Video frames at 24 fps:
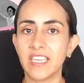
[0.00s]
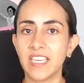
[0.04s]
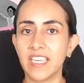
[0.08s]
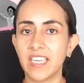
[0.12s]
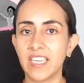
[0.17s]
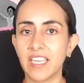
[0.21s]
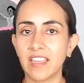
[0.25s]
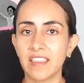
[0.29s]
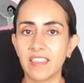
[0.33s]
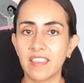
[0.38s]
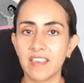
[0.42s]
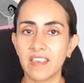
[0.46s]

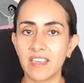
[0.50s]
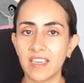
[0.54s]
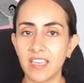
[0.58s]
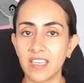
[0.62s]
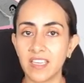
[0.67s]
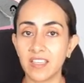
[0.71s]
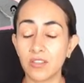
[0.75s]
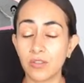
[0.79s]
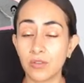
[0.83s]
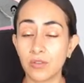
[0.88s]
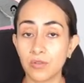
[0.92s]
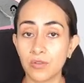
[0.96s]
and
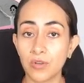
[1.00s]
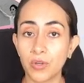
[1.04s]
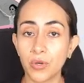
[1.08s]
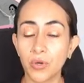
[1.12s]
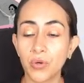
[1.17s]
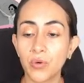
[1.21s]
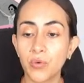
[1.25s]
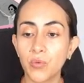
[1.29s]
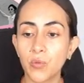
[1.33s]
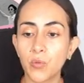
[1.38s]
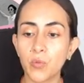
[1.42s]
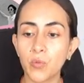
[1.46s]
then you
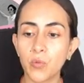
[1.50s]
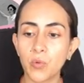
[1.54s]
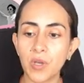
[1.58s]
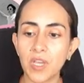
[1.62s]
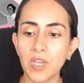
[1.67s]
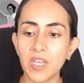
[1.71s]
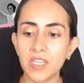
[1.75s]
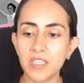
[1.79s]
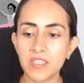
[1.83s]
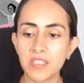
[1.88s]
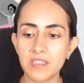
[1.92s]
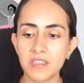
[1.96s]
know
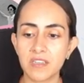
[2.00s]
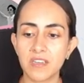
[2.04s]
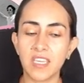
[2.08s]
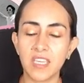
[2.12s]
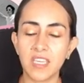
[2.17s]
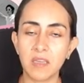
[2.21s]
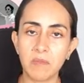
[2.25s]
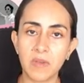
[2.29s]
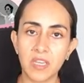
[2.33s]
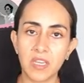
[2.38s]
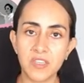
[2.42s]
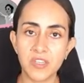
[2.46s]
which
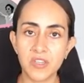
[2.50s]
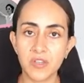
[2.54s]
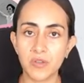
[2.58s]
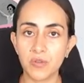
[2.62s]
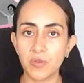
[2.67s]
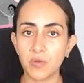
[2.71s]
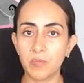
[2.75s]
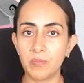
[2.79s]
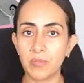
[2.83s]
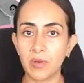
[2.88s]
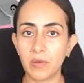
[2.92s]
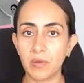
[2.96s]
image
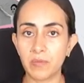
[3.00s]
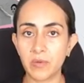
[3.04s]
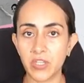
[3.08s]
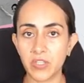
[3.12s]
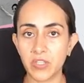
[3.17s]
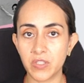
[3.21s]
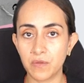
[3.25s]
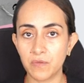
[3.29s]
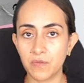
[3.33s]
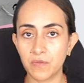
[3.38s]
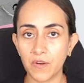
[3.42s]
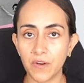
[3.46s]
to
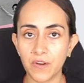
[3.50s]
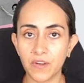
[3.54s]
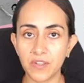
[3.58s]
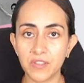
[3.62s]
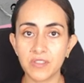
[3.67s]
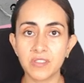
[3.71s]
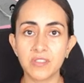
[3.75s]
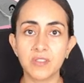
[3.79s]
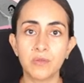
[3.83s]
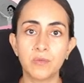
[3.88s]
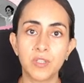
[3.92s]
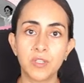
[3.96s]
publish
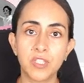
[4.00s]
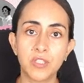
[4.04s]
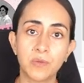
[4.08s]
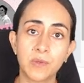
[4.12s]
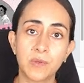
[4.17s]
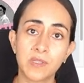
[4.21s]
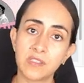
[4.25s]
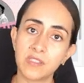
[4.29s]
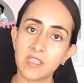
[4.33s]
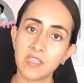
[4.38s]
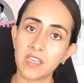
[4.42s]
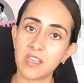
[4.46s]
first, which
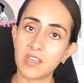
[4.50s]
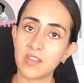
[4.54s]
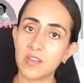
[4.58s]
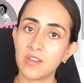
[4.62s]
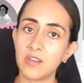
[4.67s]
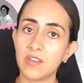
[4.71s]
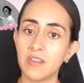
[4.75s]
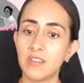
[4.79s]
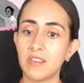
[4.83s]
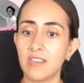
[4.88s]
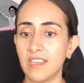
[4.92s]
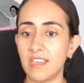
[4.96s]
one
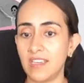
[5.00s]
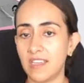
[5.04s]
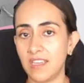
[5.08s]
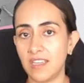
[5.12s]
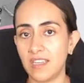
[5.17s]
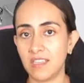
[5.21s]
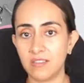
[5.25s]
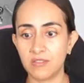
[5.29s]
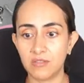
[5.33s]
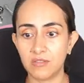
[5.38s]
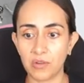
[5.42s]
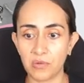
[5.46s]
second,
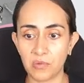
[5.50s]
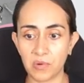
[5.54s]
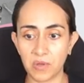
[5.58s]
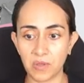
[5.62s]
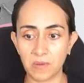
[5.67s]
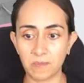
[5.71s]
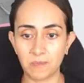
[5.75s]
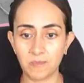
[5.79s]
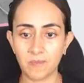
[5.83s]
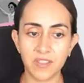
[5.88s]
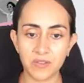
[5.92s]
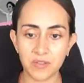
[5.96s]
and so
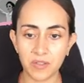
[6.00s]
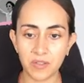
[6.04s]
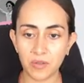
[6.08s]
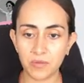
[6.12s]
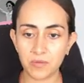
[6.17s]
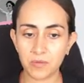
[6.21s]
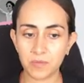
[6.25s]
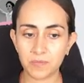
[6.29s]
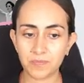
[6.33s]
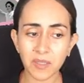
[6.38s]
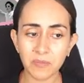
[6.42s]
on. So